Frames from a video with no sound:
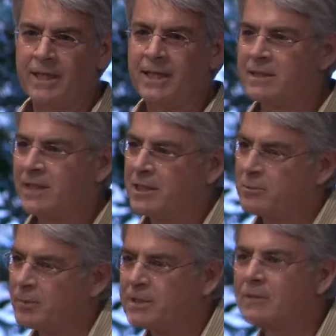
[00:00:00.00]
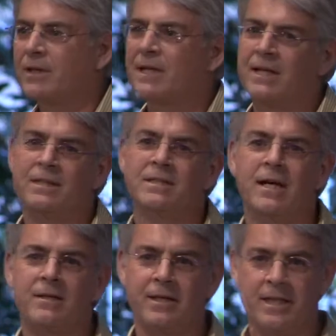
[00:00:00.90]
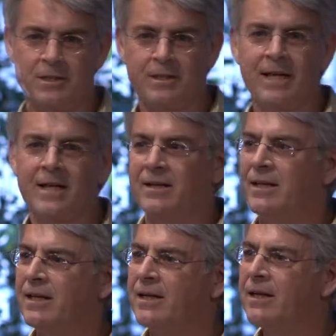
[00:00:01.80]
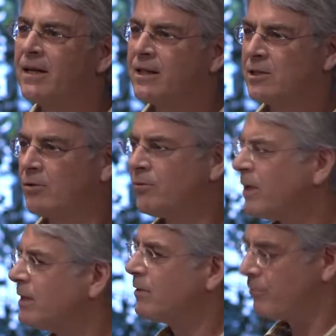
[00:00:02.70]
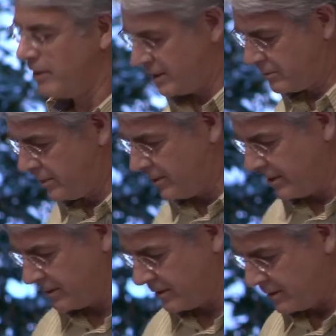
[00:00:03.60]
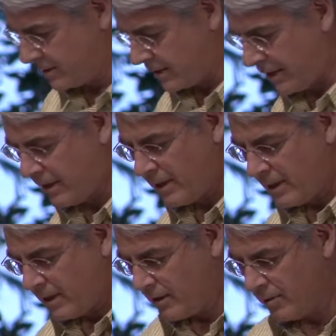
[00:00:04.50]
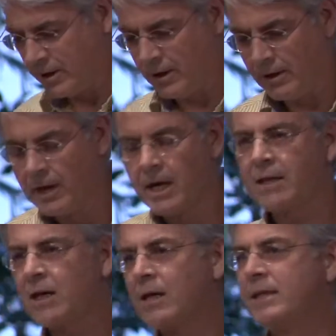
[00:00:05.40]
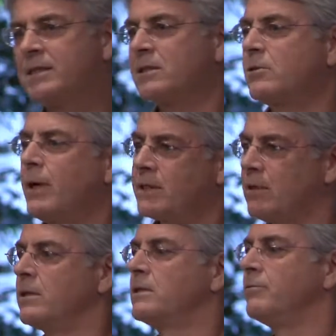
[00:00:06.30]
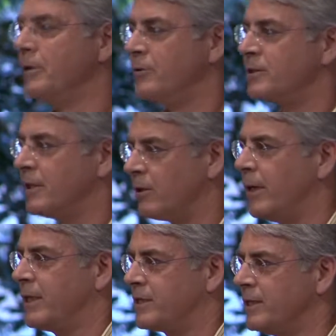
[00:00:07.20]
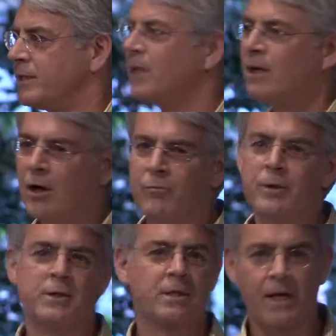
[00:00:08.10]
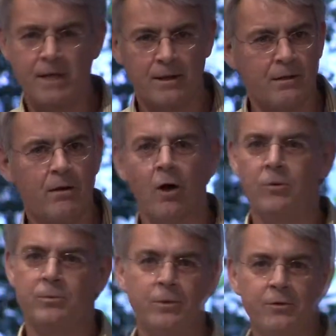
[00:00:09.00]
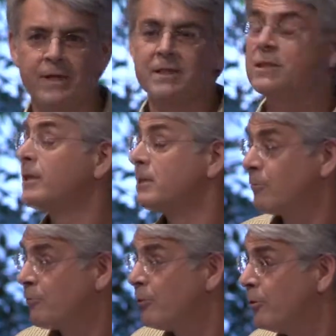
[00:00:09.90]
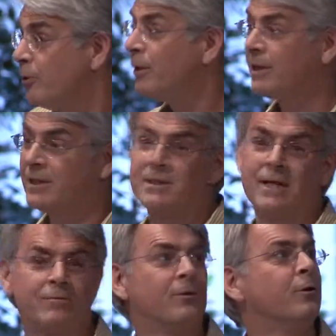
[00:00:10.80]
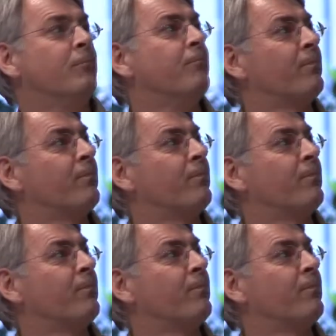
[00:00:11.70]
the East Asia Pacific and the South Asia data here. So very different experiences going on. And that leads us to ask lots of interesting questions, of which I can hope to address just a few this afternoon.